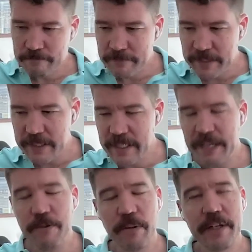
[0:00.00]

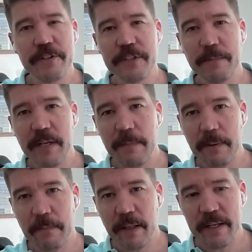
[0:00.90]
senior leadership team
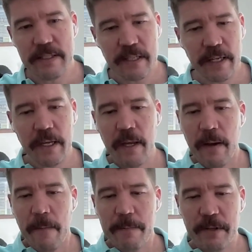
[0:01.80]
in place, like,
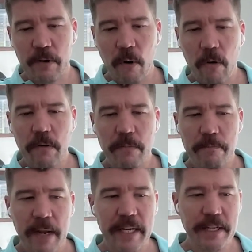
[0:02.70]
there aren't
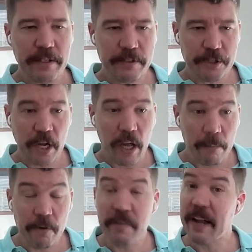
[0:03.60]
many
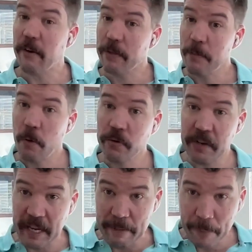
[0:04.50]
jobs. They are the most
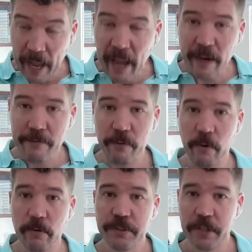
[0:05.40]

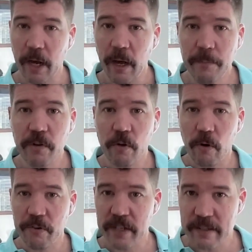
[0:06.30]
impactful jobs
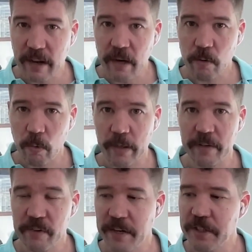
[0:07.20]
across the entire
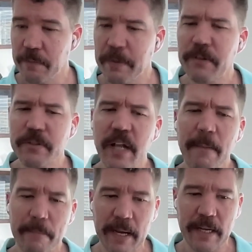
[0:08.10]
organization, but there's
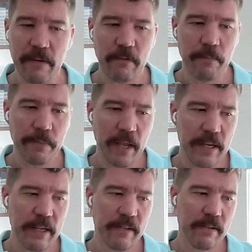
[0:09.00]
not many of them.
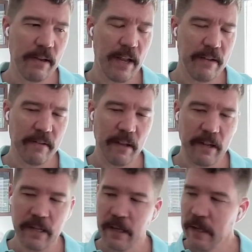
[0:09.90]
And it's like,